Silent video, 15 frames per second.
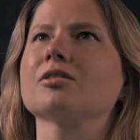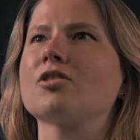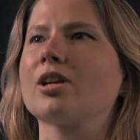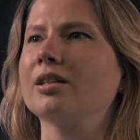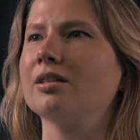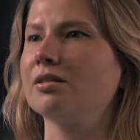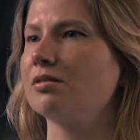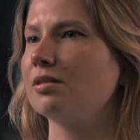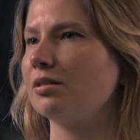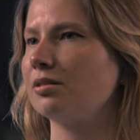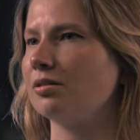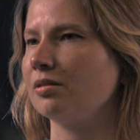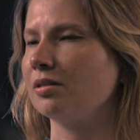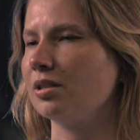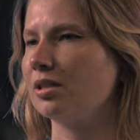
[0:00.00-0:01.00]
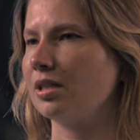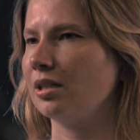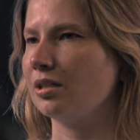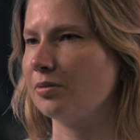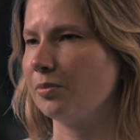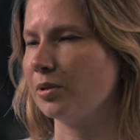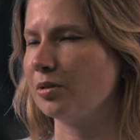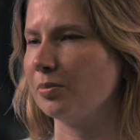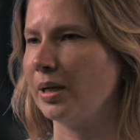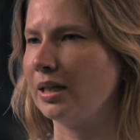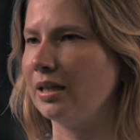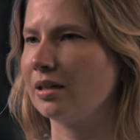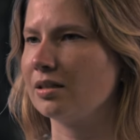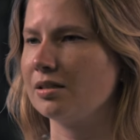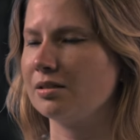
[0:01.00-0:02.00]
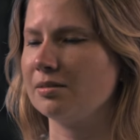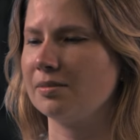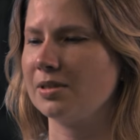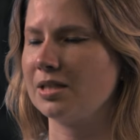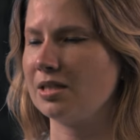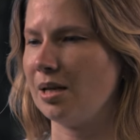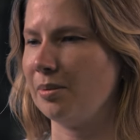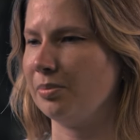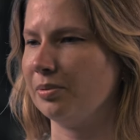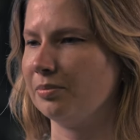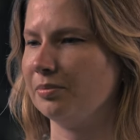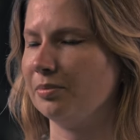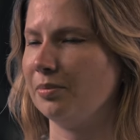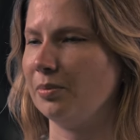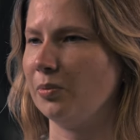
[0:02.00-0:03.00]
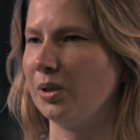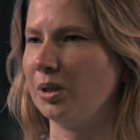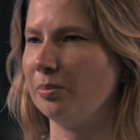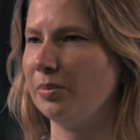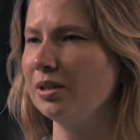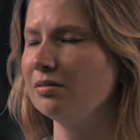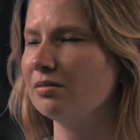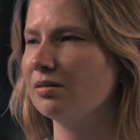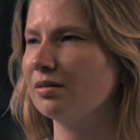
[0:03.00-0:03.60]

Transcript: trying to understand what my next step will be.